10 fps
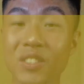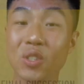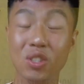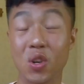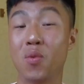you
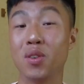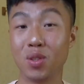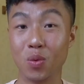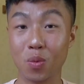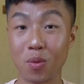don't want
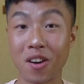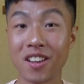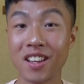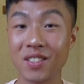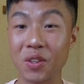to
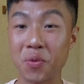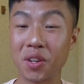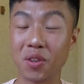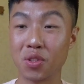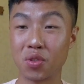work, so you want
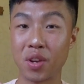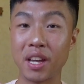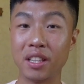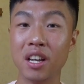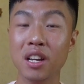to go
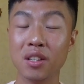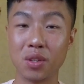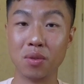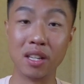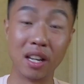straight
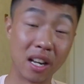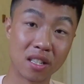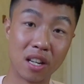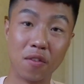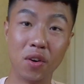to the
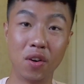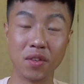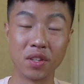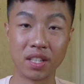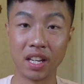next level of
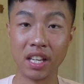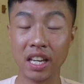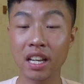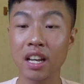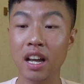your study.